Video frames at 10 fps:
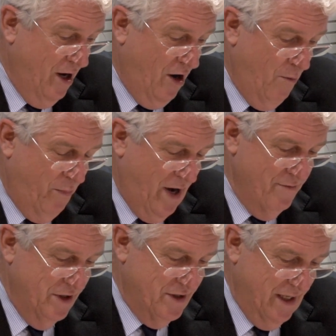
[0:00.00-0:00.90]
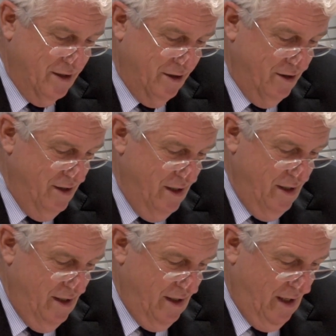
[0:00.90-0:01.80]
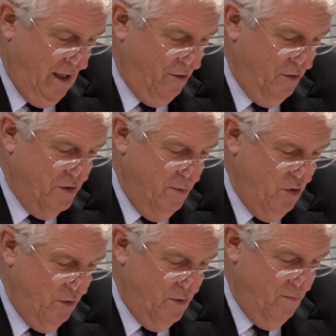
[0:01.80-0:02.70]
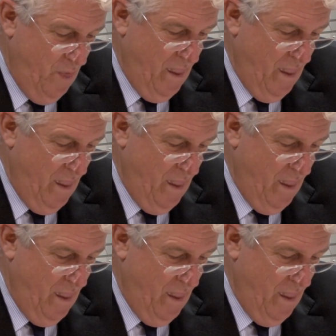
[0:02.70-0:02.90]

how private sector can contribute.